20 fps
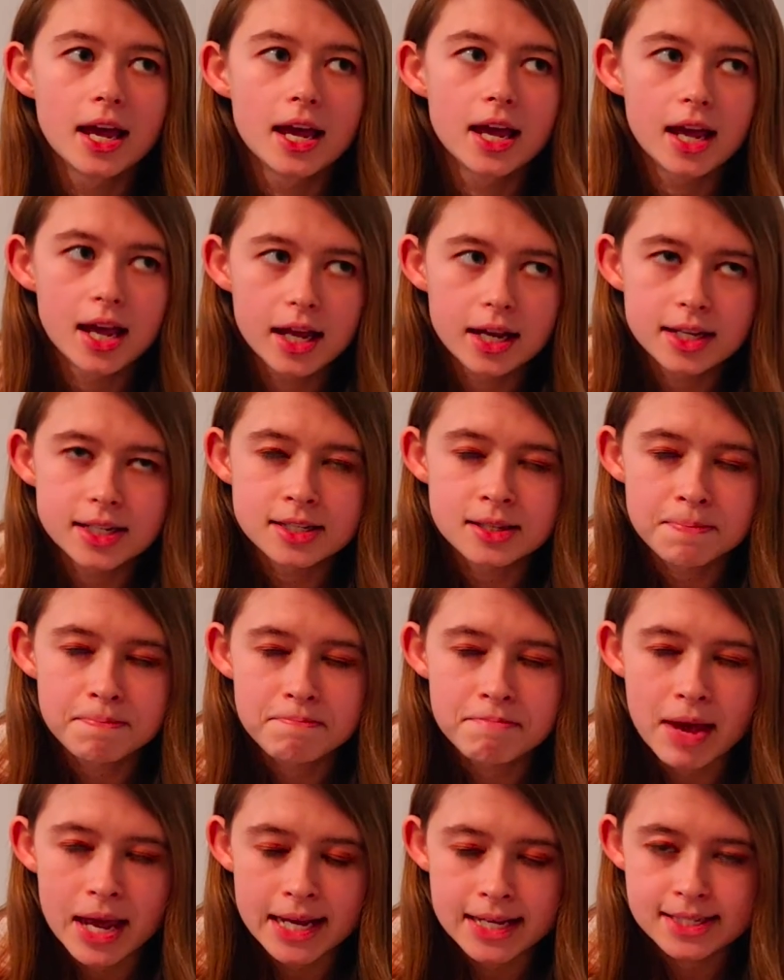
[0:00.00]
It is
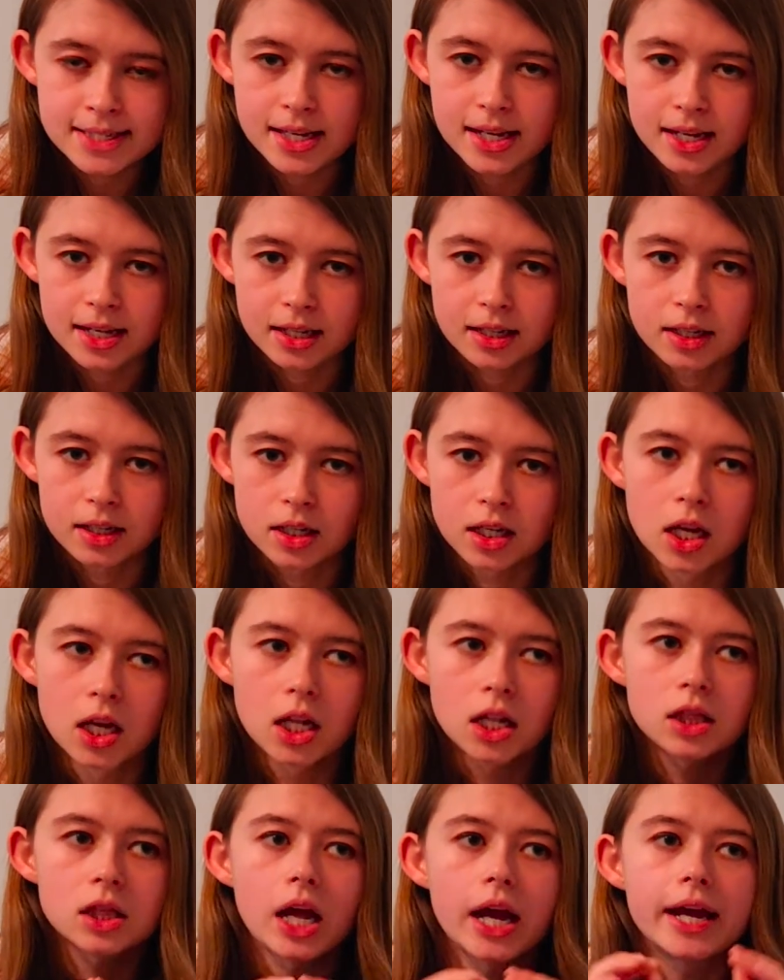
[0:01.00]
amazing.
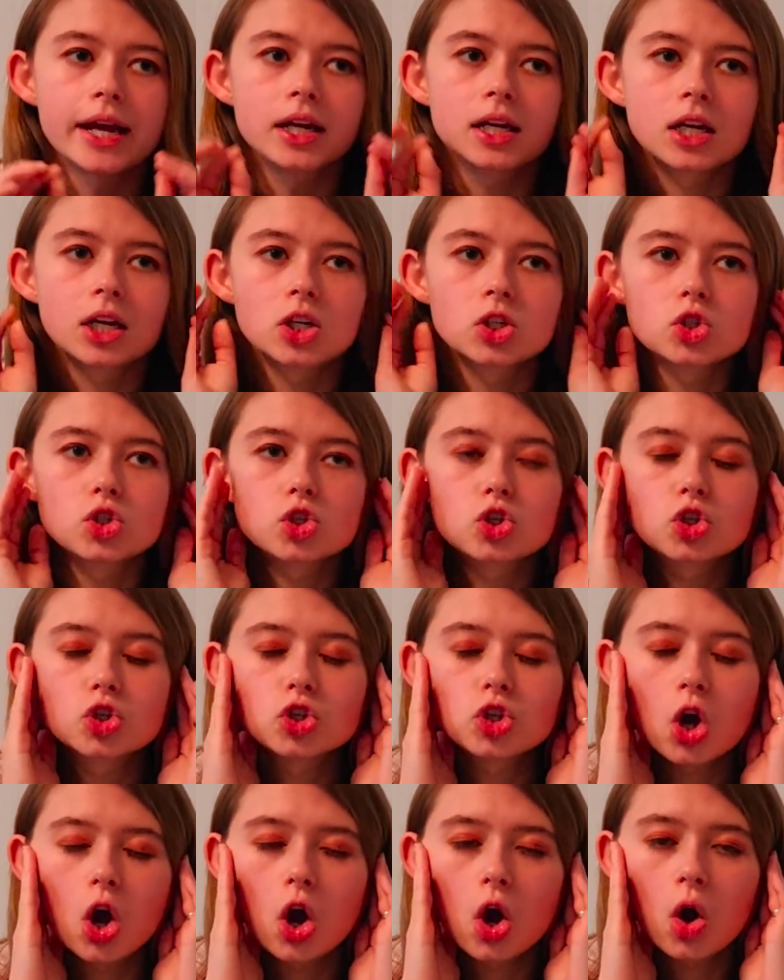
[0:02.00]
Like,
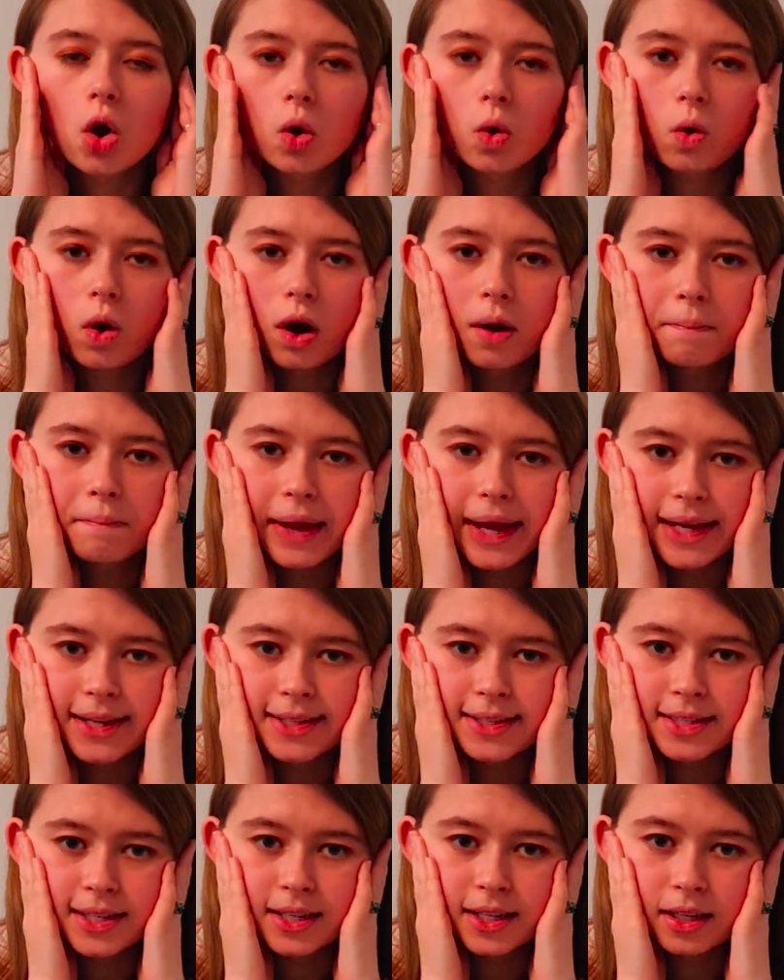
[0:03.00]
so
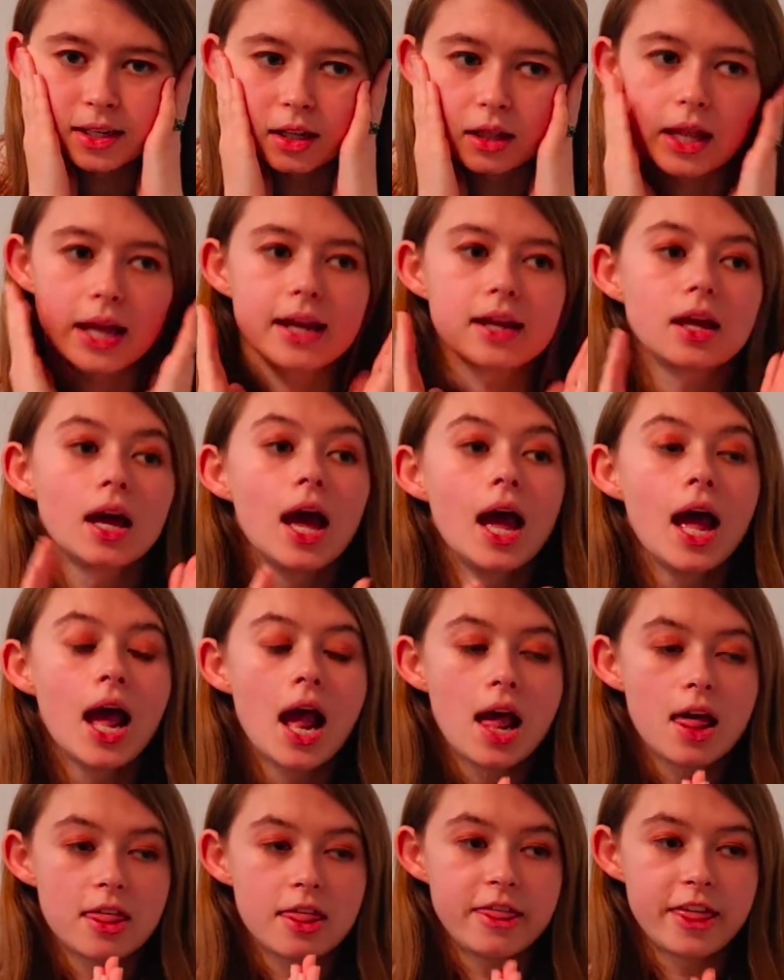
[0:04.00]
amazing. Like,
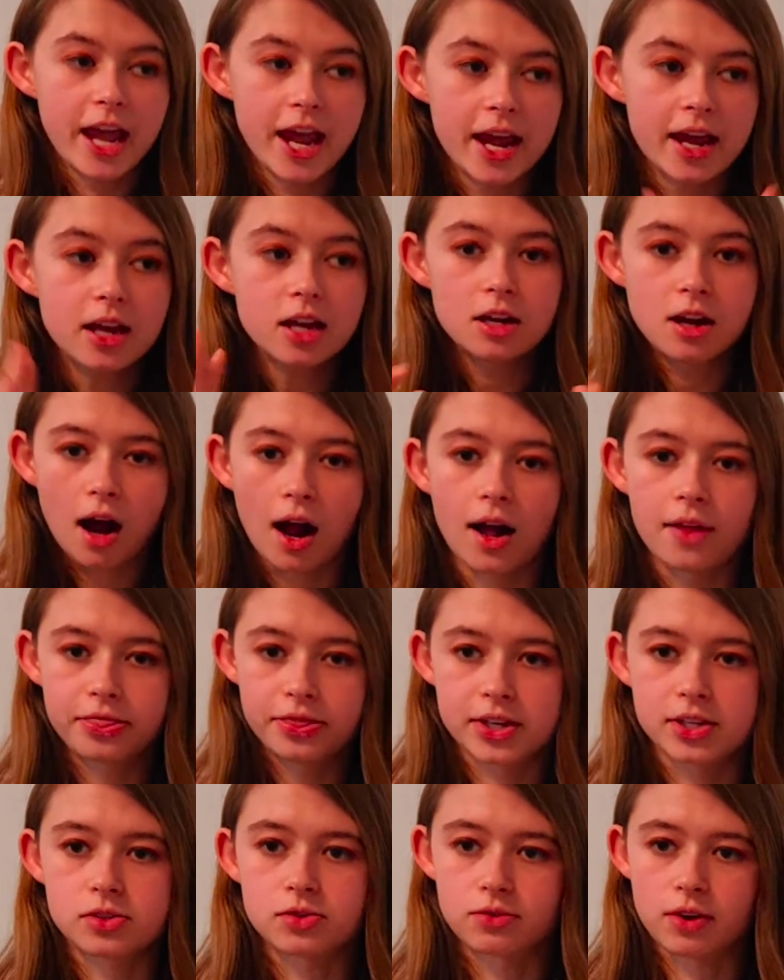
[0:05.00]
they got
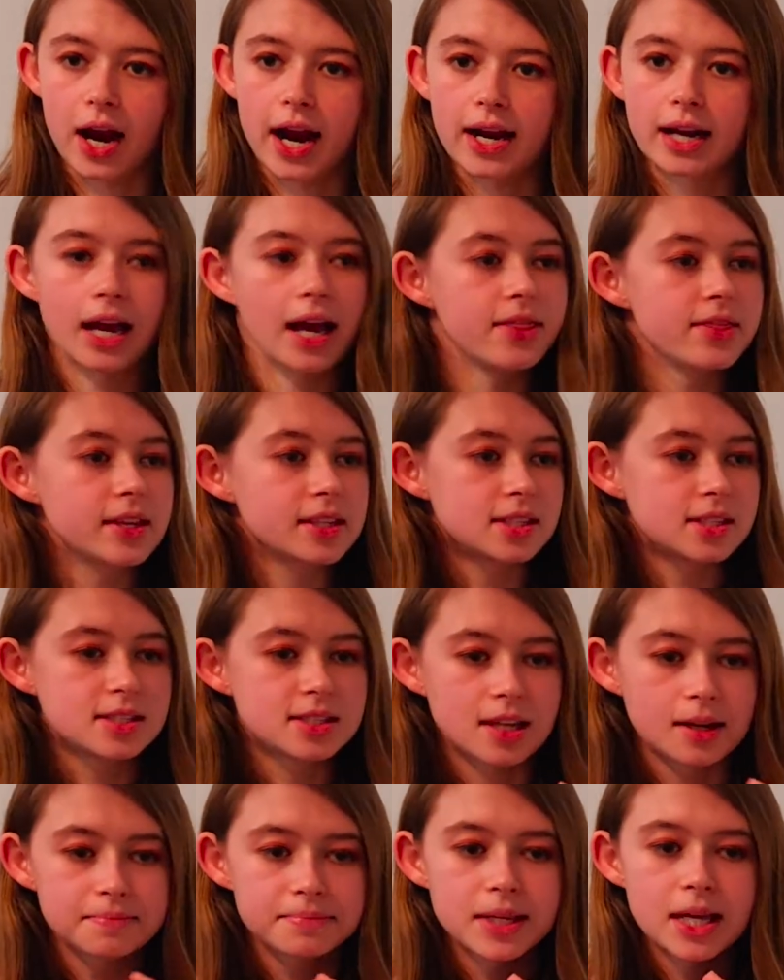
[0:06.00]
this right. And this is
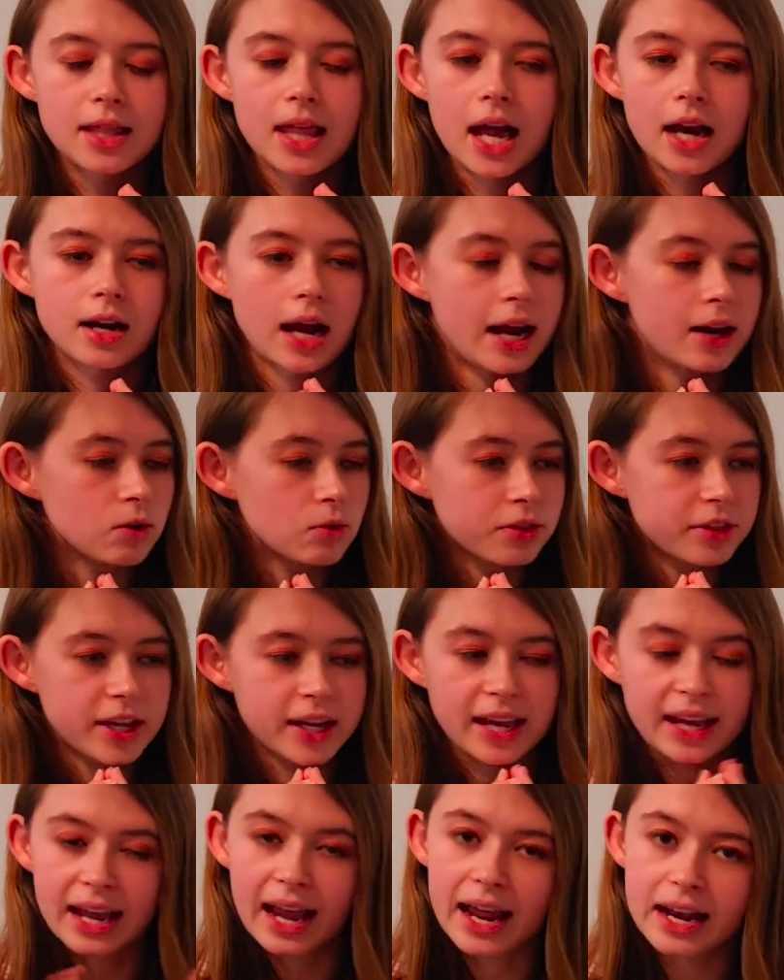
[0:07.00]
something that I don't
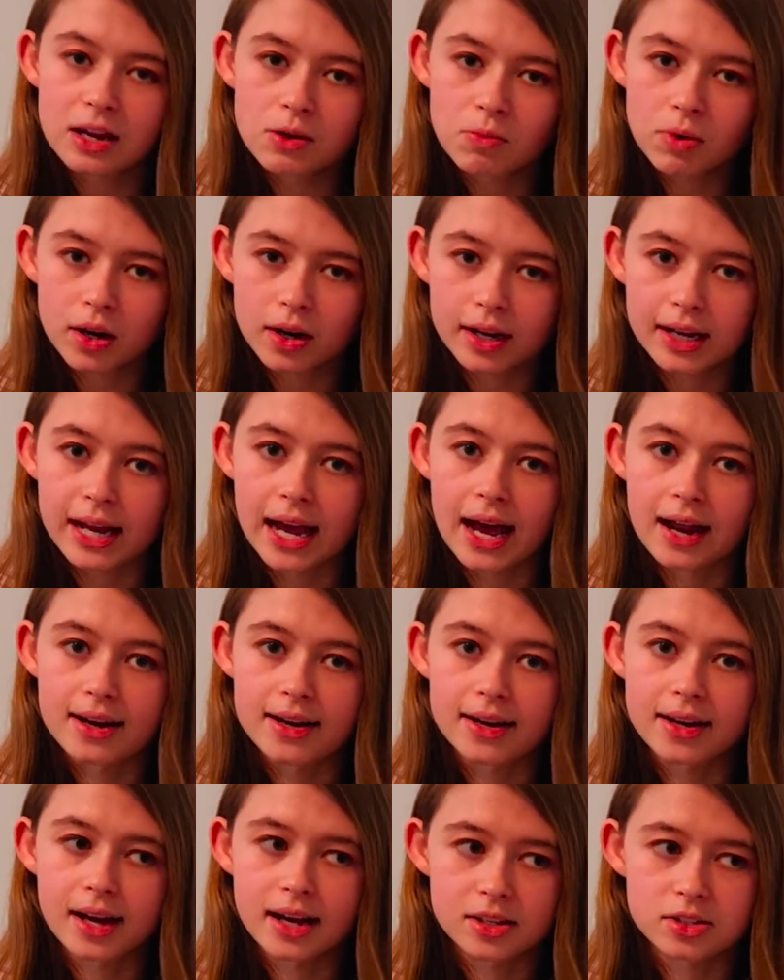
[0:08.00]
think anywhere in
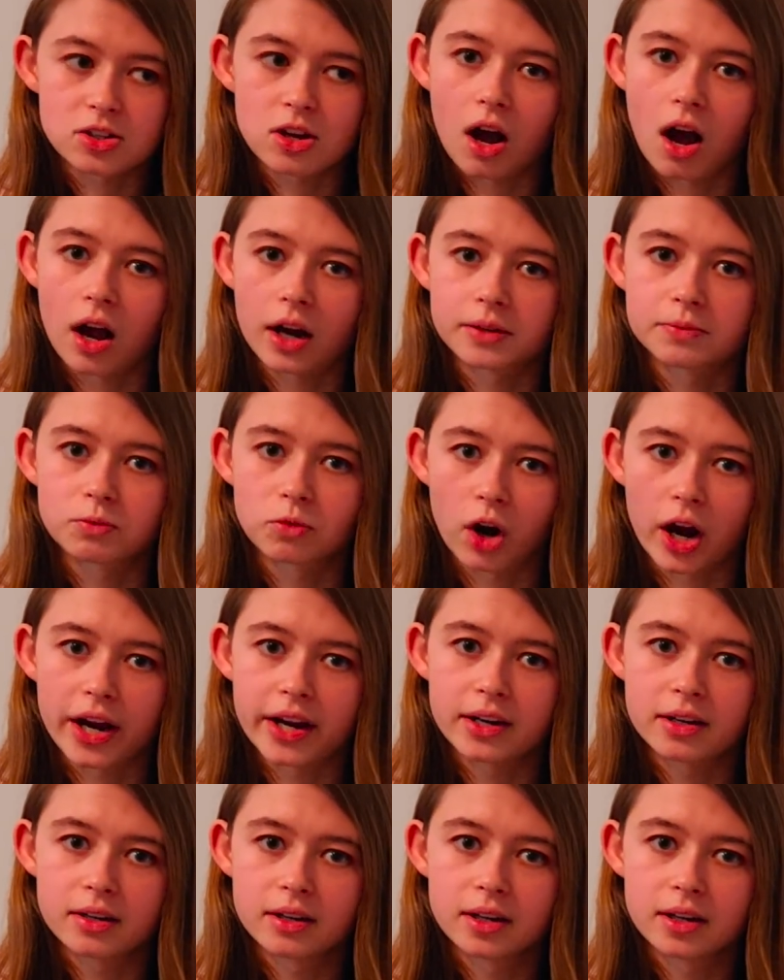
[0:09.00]
Canada has gotten right,